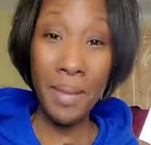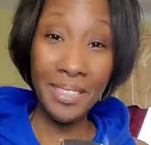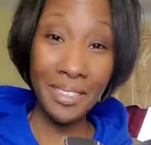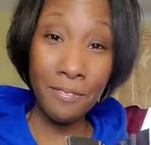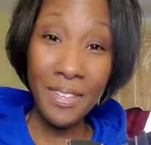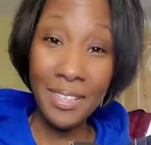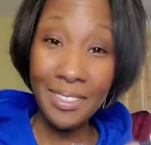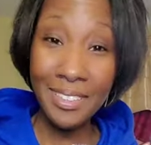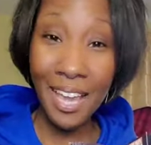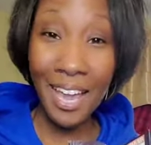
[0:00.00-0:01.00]
amazing
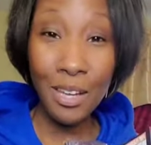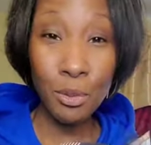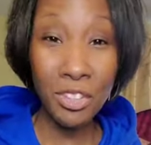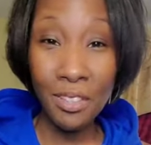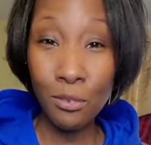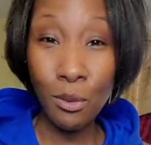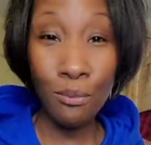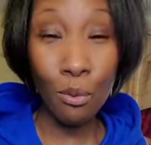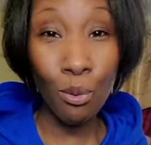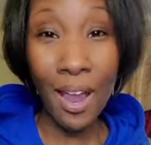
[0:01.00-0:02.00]
fitness guide, which gives
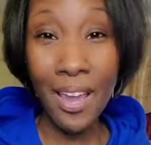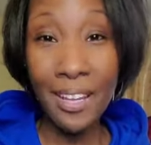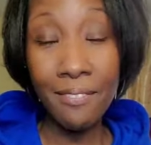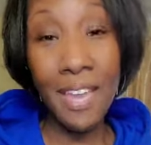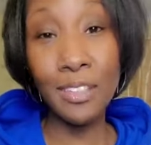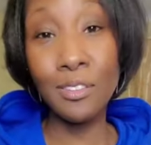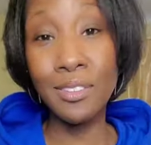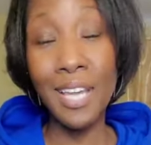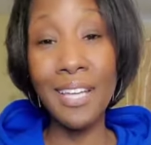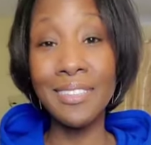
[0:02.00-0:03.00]
you a variety of
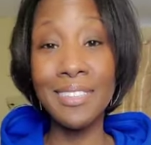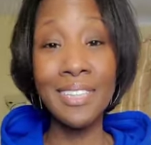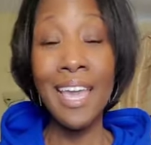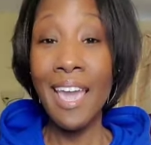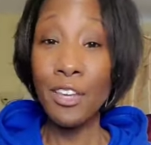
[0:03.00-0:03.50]
exercises,